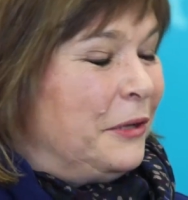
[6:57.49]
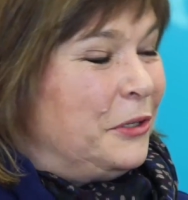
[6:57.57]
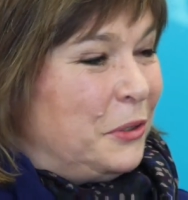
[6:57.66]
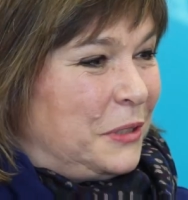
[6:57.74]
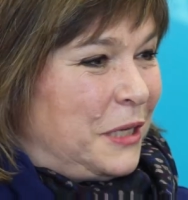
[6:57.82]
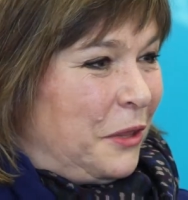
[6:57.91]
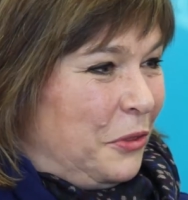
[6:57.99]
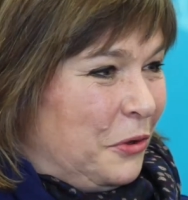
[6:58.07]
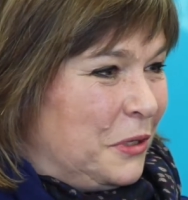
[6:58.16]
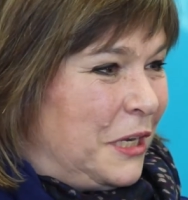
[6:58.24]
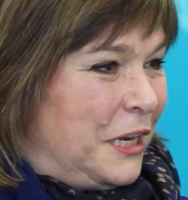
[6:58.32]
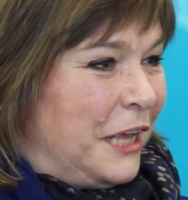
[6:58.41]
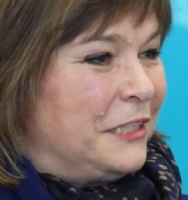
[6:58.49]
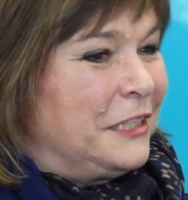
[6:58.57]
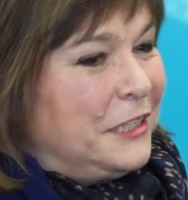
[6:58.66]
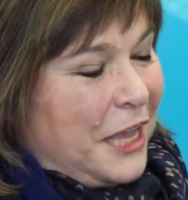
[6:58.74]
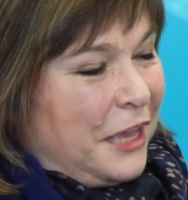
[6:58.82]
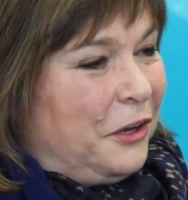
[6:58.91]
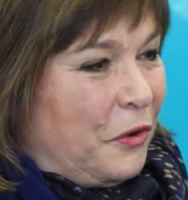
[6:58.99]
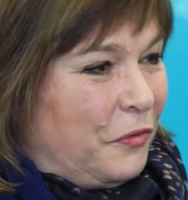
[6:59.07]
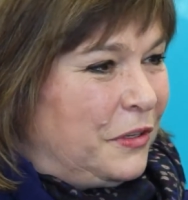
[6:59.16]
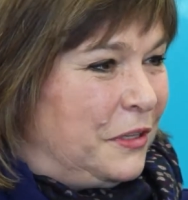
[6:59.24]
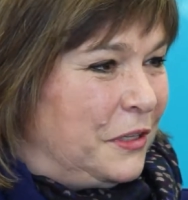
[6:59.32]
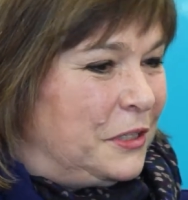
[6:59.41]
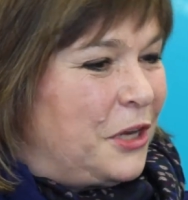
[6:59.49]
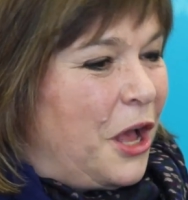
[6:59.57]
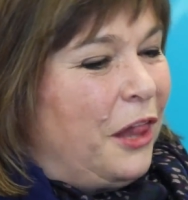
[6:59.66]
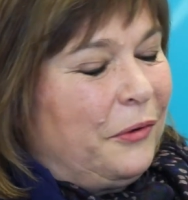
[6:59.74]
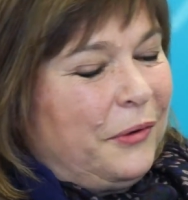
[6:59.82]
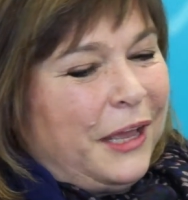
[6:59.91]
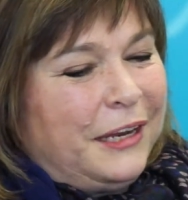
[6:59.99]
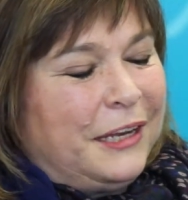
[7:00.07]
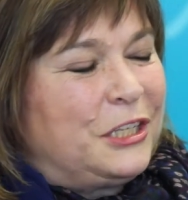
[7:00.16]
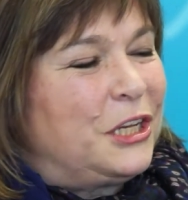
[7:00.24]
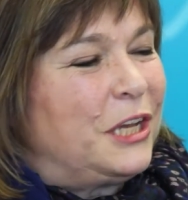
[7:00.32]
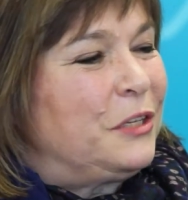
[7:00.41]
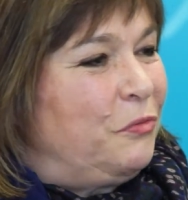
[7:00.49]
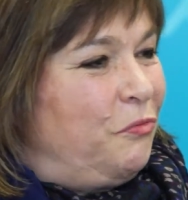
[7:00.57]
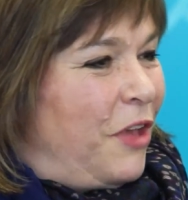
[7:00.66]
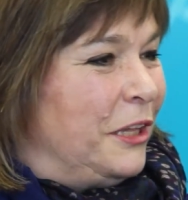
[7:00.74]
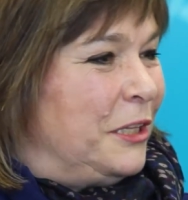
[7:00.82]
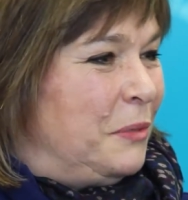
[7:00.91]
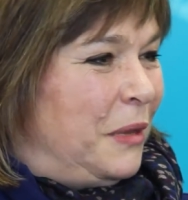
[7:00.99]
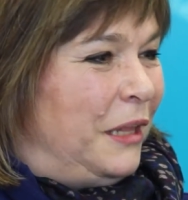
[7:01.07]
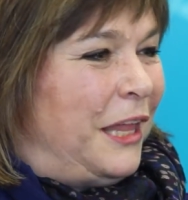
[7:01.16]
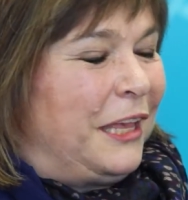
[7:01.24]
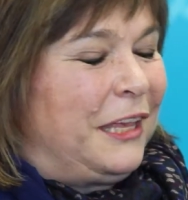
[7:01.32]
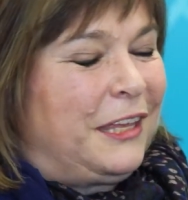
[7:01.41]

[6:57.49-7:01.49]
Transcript: Tuesday and Thursday nights and take it over to the Stollery. And it just felt to me like